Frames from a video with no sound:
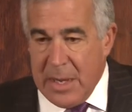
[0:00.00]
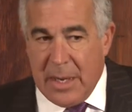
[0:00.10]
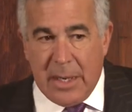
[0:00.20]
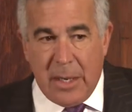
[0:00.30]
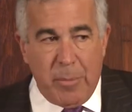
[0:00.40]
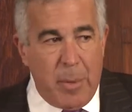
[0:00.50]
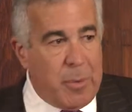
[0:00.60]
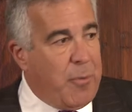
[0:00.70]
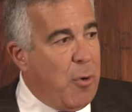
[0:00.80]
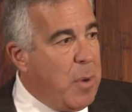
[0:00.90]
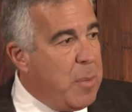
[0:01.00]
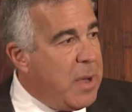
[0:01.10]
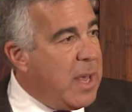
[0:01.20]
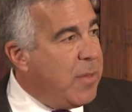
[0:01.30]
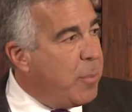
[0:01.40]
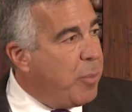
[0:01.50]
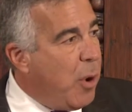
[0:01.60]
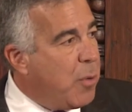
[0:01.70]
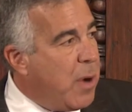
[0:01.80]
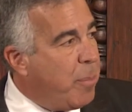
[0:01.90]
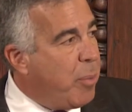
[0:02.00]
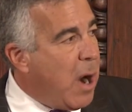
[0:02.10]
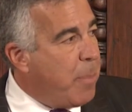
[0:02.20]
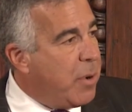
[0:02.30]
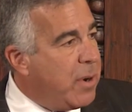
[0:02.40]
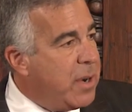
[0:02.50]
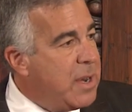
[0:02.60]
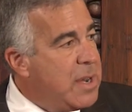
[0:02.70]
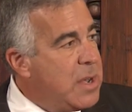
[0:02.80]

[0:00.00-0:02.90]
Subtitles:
But before we begin the program proper, and